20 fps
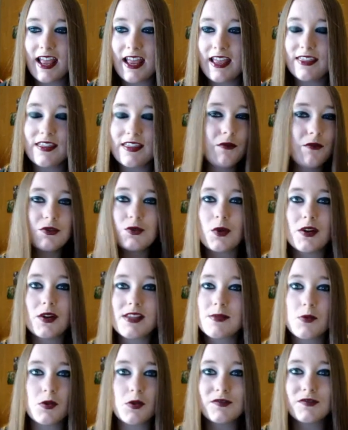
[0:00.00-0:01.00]
and that was one
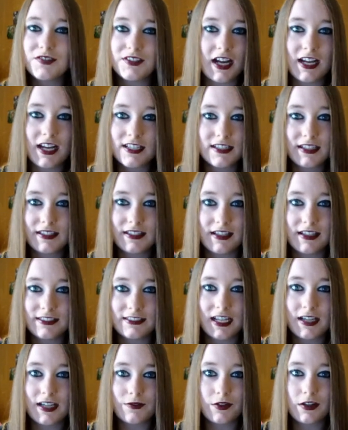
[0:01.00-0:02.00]
of the most fantastic
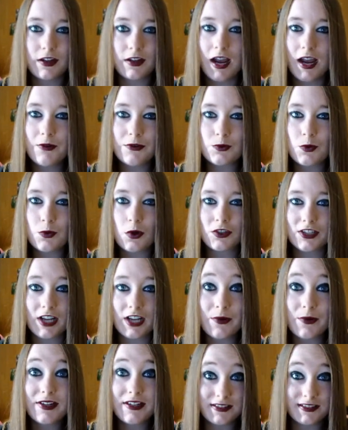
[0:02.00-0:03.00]
things ever. I was watching,
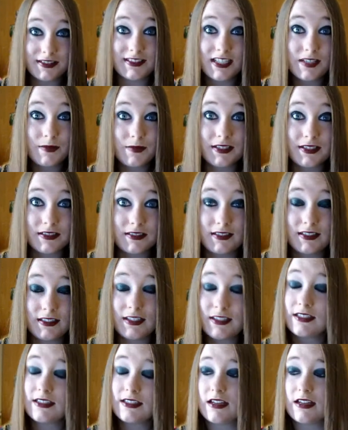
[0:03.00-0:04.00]
I went to the cinema to see
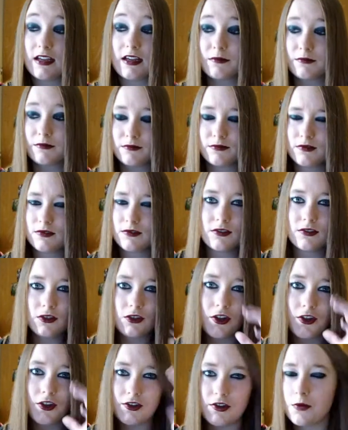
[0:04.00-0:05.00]
it um,
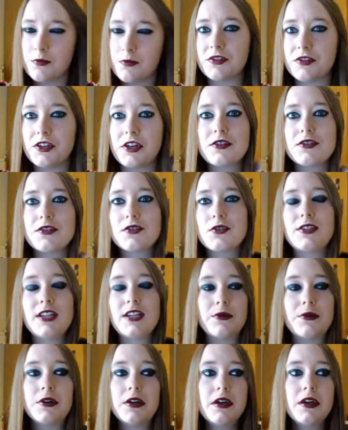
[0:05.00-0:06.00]
good number of years ago
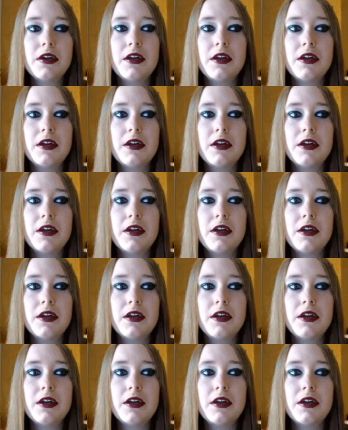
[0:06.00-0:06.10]
now.